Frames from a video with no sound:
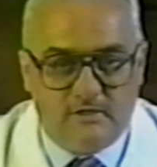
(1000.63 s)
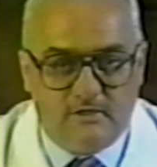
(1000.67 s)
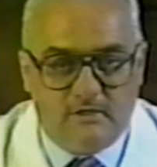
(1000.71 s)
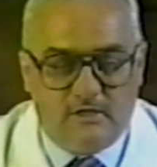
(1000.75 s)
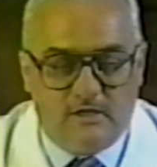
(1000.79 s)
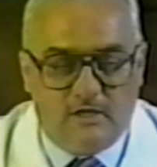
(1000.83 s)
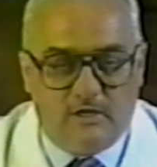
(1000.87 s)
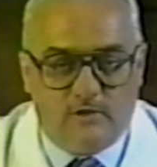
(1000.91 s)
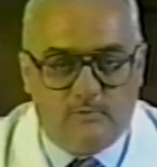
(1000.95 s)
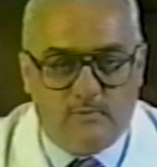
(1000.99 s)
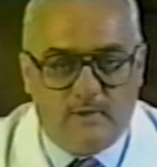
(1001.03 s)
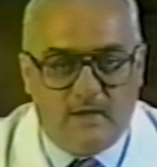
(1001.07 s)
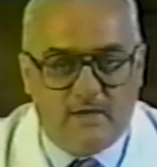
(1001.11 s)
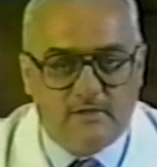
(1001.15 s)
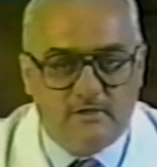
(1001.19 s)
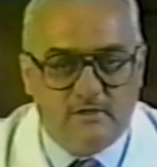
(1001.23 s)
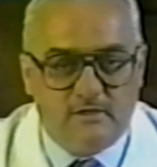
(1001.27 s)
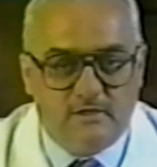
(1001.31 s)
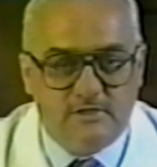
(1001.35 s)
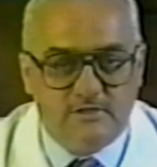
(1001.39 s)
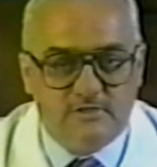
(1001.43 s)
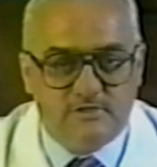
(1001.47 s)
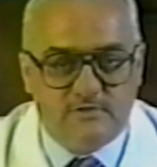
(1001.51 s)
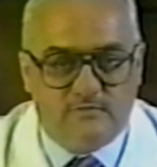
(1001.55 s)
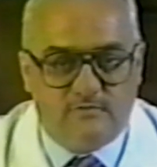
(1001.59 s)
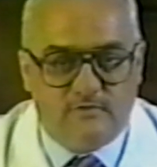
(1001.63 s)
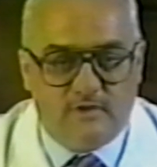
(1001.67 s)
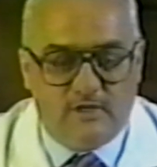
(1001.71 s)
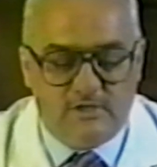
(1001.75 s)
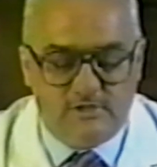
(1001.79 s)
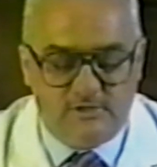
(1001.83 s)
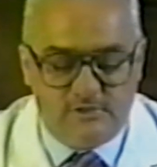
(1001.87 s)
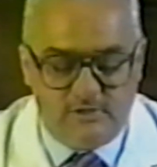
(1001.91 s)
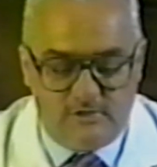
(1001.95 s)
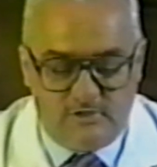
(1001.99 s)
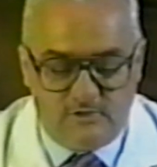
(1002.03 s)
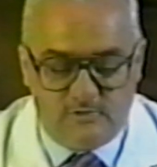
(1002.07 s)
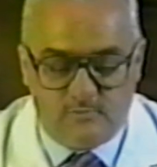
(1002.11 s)
A rectal
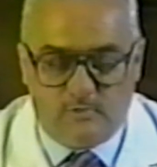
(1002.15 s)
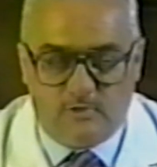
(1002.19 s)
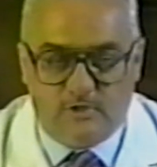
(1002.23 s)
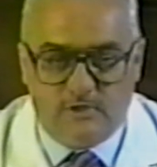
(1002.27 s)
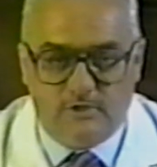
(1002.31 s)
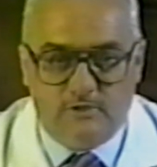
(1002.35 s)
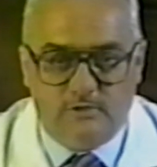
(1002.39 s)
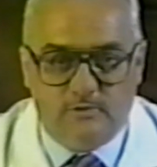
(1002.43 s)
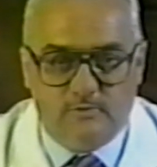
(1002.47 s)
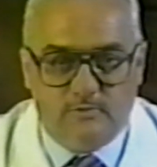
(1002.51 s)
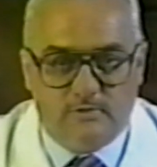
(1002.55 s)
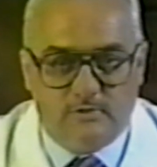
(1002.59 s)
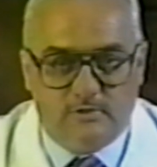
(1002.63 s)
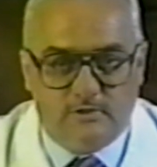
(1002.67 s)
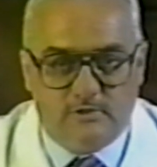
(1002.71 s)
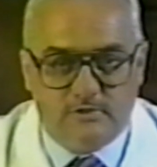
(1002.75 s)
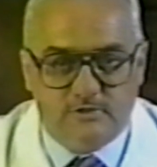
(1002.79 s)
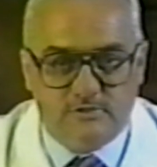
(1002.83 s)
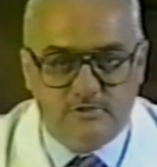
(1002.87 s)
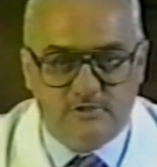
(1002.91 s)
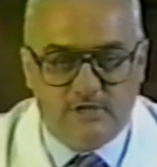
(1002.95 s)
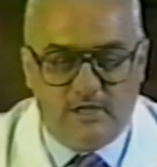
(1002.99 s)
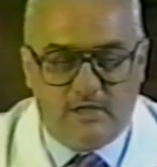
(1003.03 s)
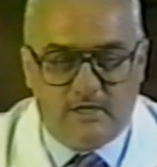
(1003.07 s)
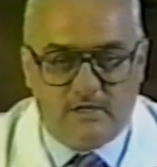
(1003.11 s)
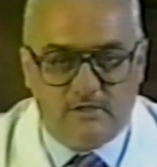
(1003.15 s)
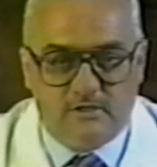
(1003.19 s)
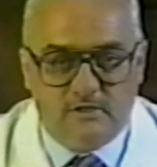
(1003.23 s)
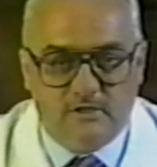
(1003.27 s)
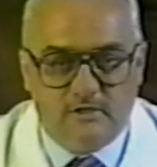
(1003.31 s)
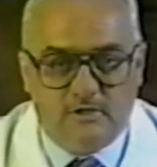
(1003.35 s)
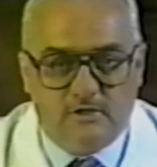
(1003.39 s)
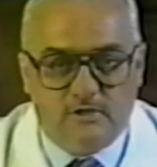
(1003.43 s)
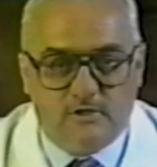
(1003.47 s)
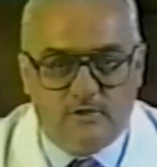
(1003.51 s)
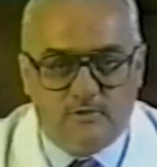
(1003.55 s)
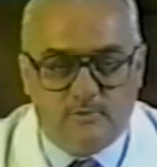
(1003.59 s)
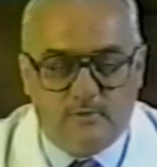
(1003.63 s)
insufflation is where you will inject
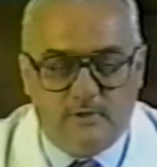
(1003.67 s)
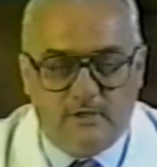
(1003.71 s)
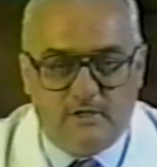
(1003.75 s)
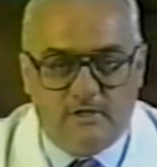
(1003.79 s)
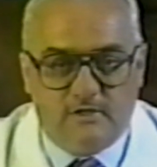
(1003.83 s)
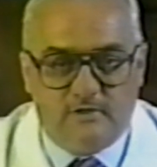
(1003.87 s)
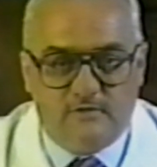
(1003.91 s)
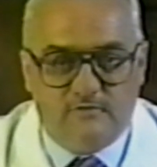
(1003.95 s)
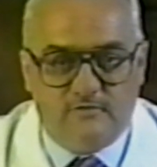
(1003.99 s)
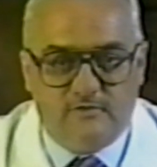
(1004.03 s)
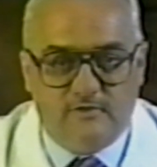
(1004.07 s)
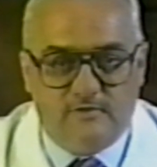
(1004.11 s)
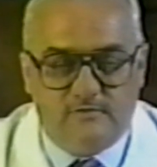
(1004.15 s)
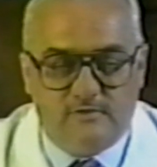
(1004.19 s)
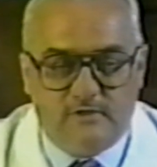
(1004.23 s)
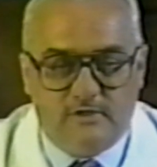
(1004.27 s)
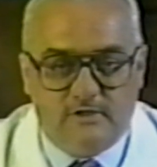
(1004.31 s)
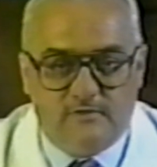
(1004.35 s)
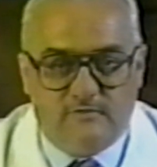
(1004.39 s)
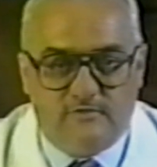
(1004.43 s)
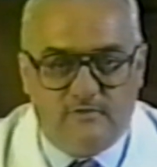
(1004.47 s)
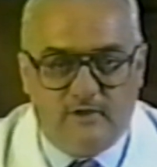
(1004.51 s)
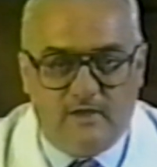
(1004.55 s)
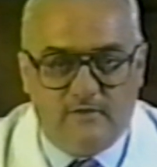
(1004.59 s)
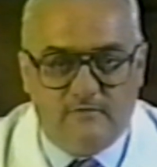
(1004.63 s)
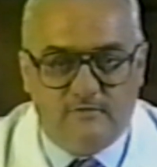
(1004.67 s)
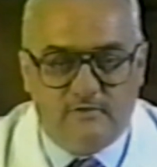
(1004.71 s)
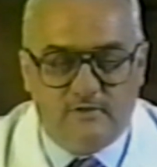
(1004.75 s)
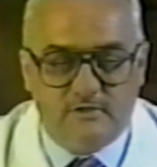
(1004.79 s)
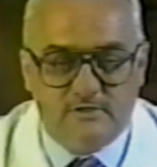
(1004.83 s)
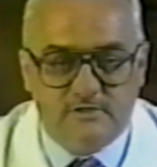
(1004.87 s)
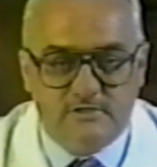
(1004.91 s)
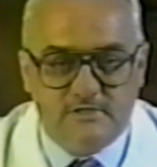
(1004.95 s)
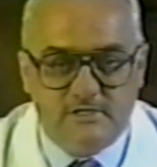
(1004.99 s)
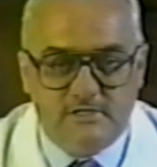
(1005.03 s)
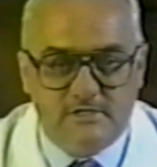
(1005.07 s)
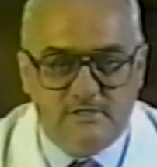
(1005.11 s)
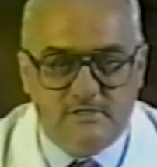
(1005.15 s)
350 to 500
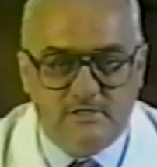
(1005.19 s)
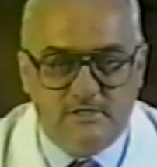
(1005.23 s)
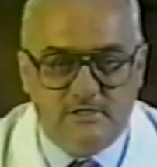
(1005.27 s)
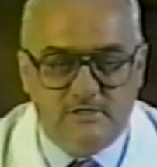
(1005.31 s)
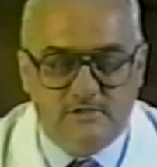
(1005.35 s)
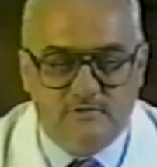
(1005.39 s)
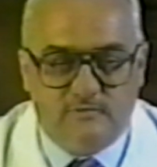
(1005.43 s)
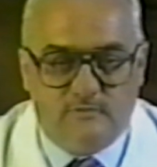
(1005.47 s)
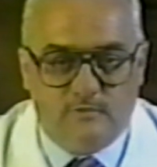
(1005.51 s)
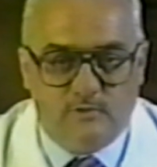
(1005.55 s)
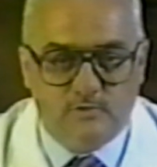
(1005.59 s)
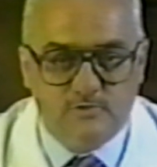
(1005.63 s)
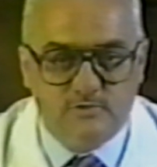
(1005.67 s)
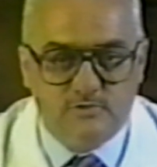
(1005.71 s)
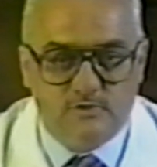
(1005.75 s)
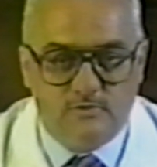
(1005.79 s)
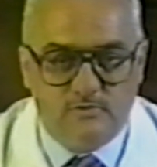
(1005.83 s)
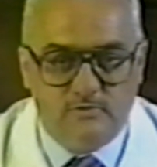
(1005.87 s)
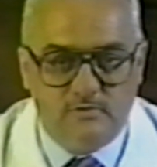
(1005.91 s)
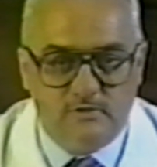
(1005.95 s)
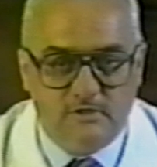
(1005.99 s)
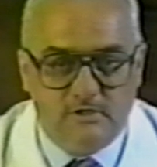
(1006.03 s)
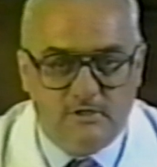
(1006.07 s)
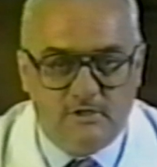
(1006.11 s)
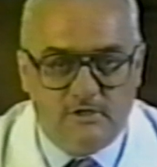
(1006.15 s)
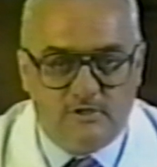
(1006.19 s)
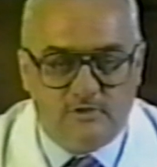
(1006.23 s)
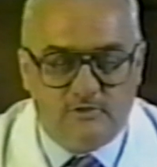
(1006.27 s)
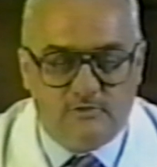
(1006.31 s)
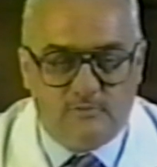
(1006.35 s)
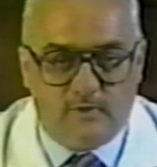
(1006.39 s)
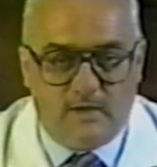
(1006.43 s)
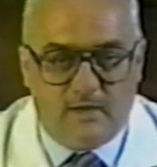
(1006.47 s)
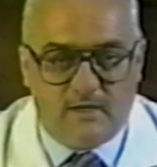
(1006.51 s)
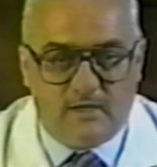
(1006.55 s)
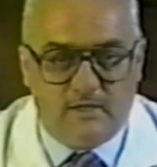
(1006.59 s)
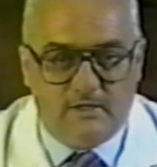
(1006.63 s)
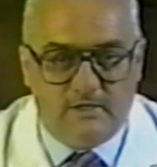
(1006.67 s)
cc's of ozone
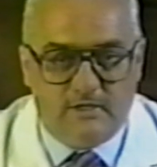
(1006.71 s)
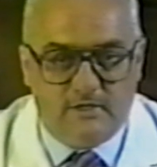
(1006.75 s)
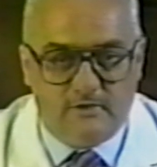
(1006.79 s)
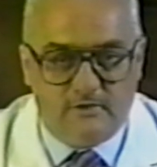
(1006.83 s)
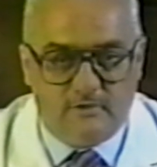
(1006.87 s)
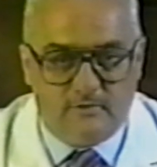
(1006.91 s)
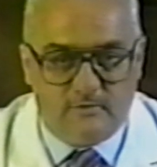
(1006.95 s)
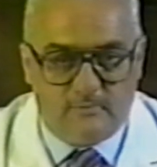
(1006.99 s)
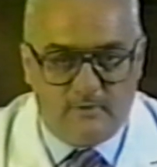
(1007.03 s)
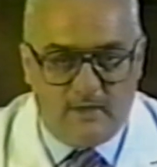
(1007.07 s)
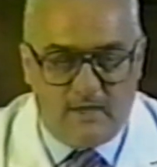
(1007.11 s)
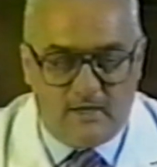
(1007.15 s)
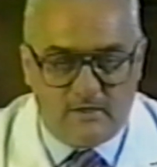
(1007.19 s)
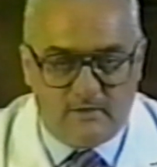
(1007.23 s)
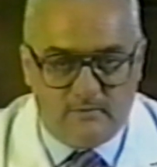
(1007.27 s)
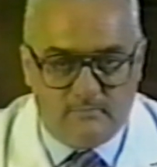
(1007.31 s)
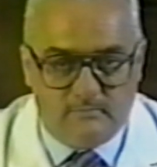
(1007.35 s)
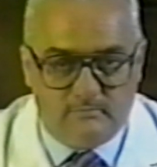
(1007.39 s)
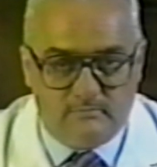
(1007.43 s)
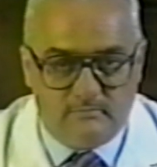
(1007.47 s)
directly into the rectum.